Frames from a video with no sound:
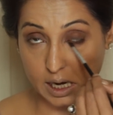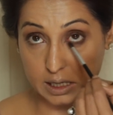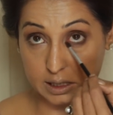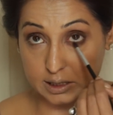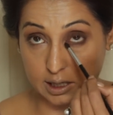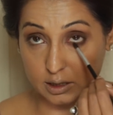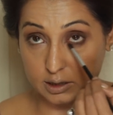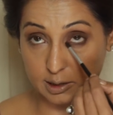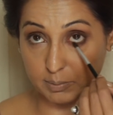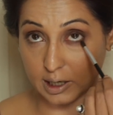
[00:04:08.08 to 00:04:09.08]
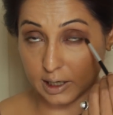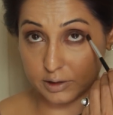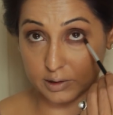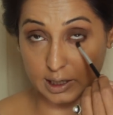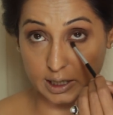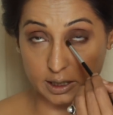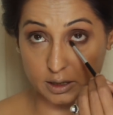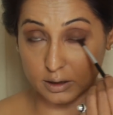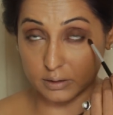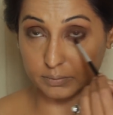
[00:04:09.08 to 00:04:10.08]
And this color is applied really,
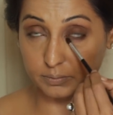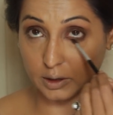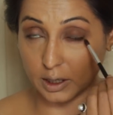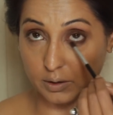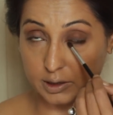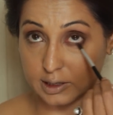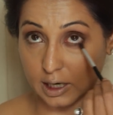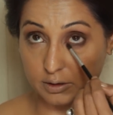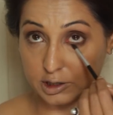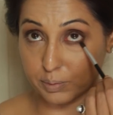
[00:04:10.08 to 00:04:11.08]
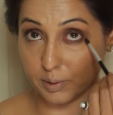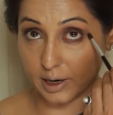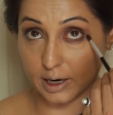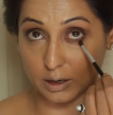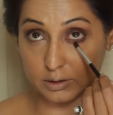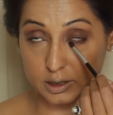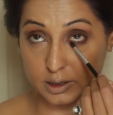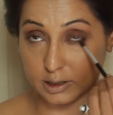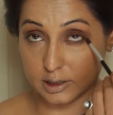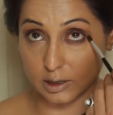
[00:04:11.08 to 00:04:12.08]
it's kind of spread out.
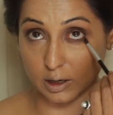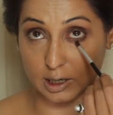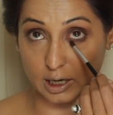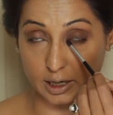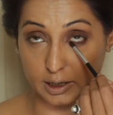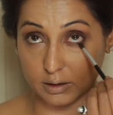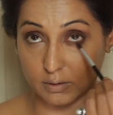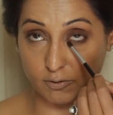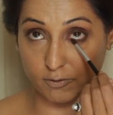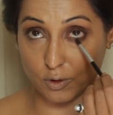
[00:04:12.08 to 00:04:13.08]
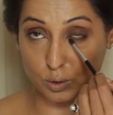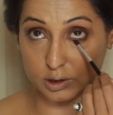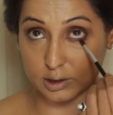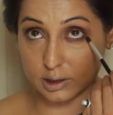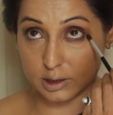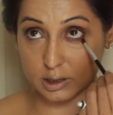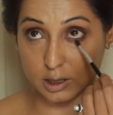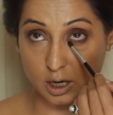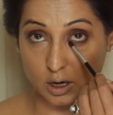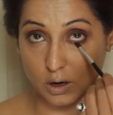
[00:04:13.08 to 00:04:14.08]
It's not like focused
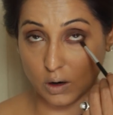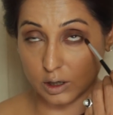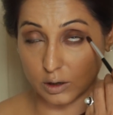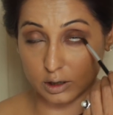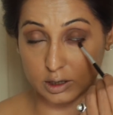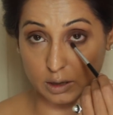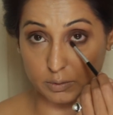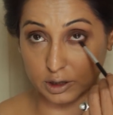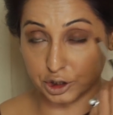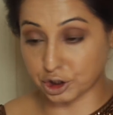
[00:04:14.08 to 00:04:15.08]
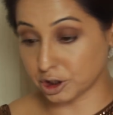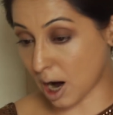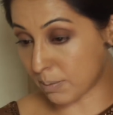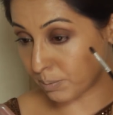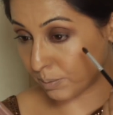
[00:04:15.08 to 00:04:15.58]
or not done with a sharp.